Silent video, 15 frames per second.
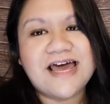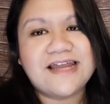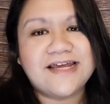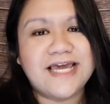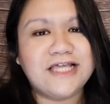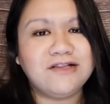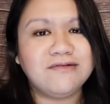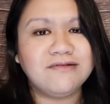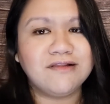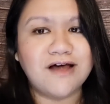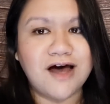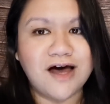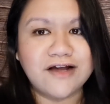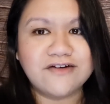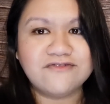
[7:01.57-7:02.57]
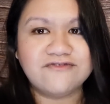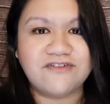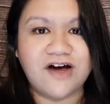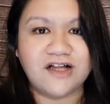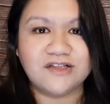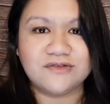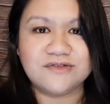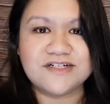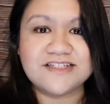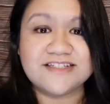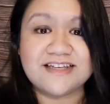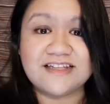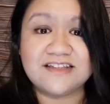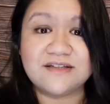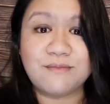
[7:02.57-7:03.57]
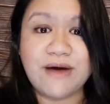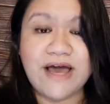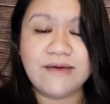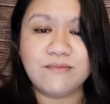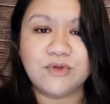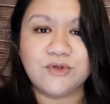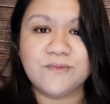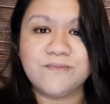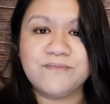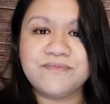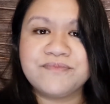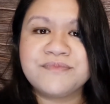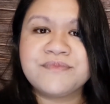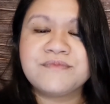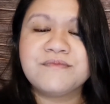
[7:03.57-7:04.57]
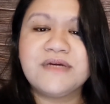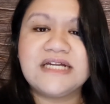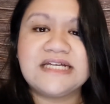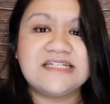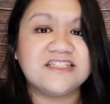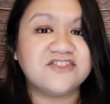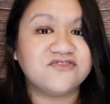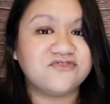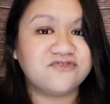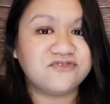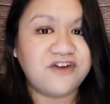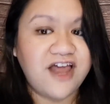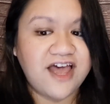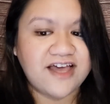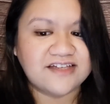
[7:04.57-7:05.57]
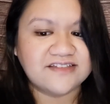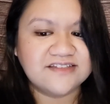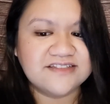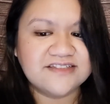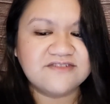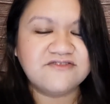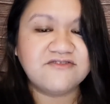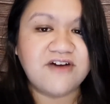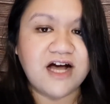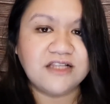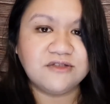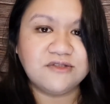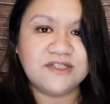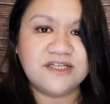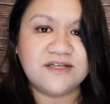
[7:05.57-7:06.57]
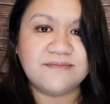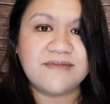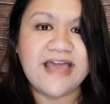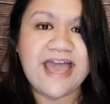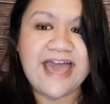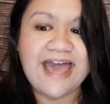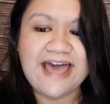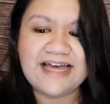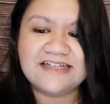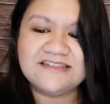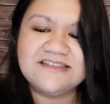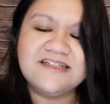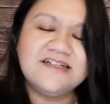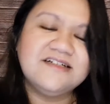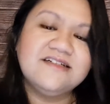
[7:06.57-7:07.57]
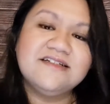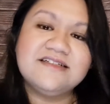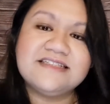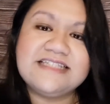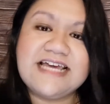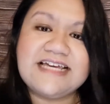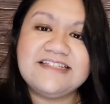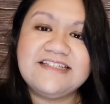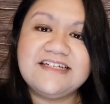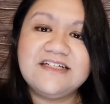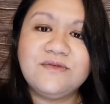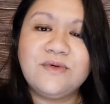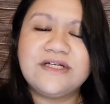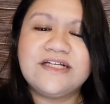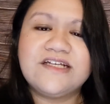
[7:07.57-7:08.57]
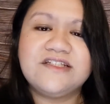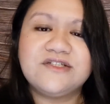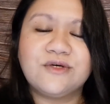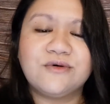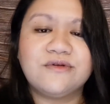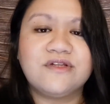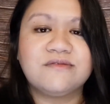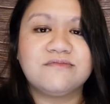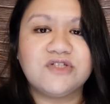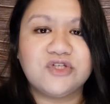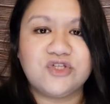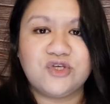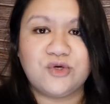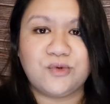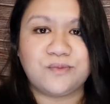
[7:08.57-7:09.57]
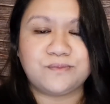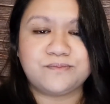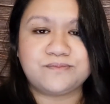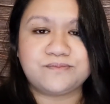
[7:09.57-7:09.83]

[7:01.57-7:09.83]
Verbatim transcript: had a lot of followers in the Bible, but his friends followed him and they did what he told them to do.